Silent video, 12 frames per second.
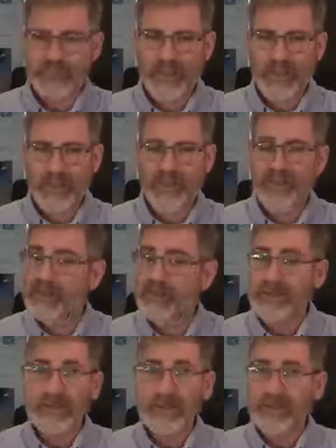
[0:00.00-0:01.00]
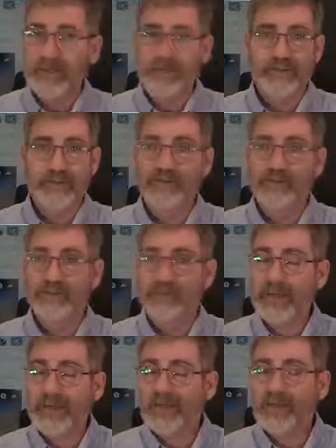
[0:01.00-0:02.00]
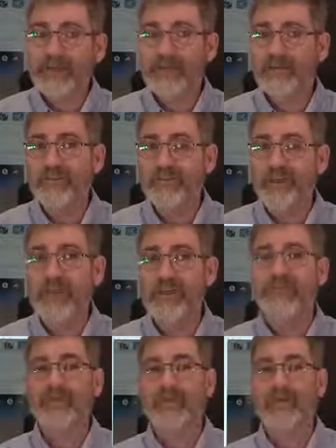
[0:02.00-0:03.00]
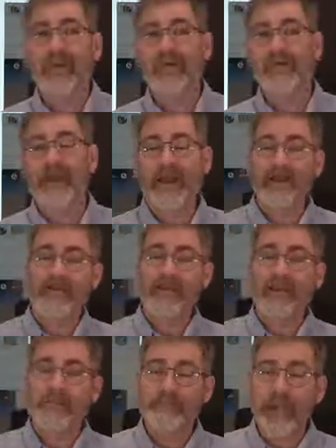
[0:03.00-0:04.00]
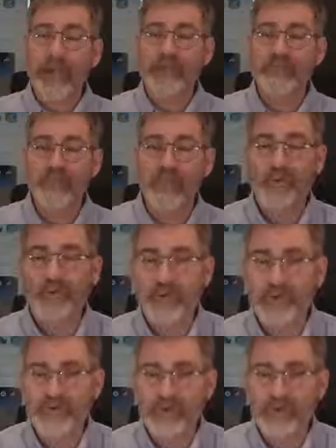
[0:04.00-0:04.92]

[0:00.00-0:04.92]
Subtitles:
And it just, to me, it doesn't seem that Iran is any match for the U.S.